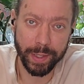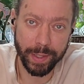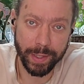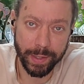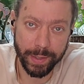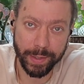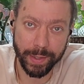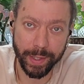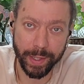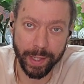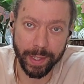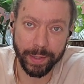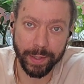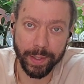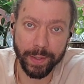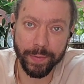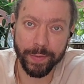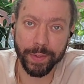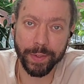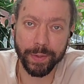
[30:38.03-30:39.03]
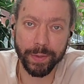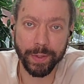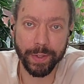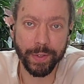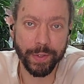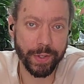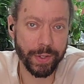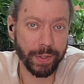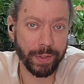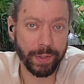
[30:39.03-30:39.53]
say I love you, or
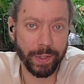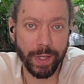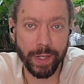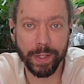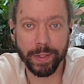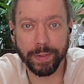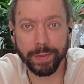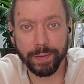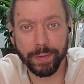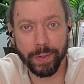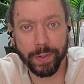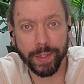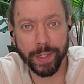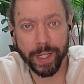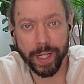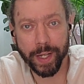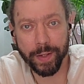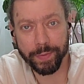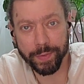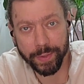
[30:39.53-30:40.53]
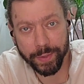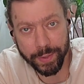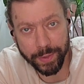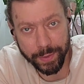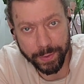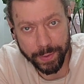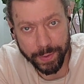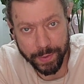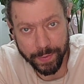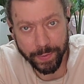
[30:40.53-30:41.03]
just love. All you have to
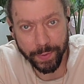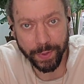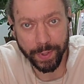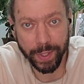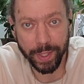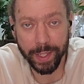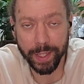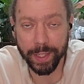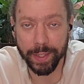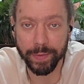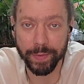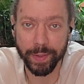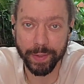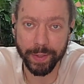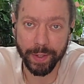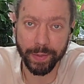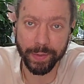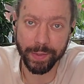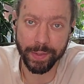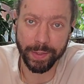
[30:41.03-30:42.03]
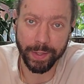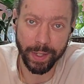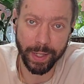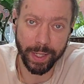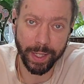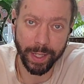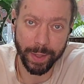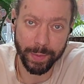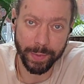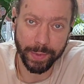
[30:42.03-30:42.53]
do is forgive 1,000
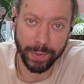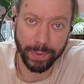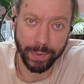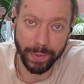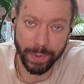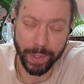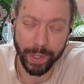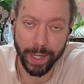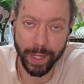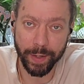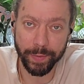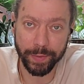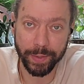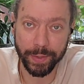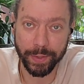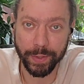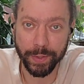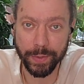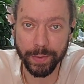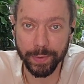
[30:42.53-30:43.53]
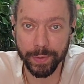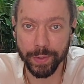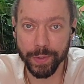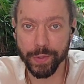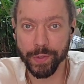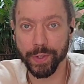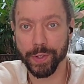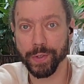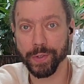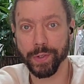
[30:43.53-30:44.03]
times, and all you have to do is
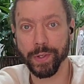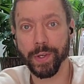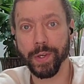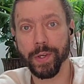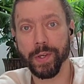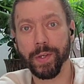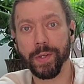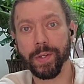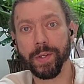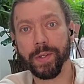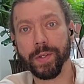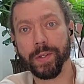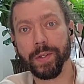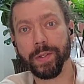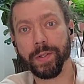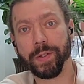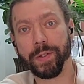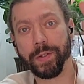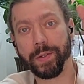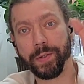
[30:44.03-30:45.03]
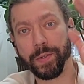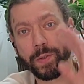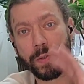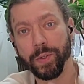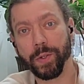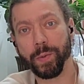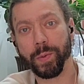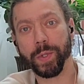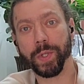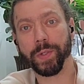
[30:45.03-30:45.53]
just do
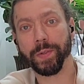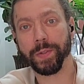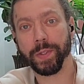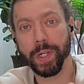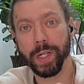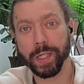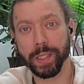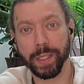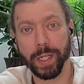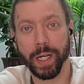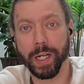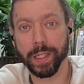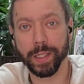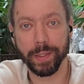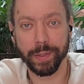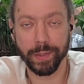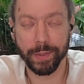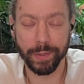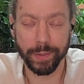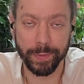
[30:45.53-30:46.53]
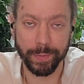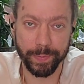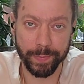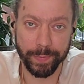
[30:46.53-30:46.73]
the will of God, Goddess.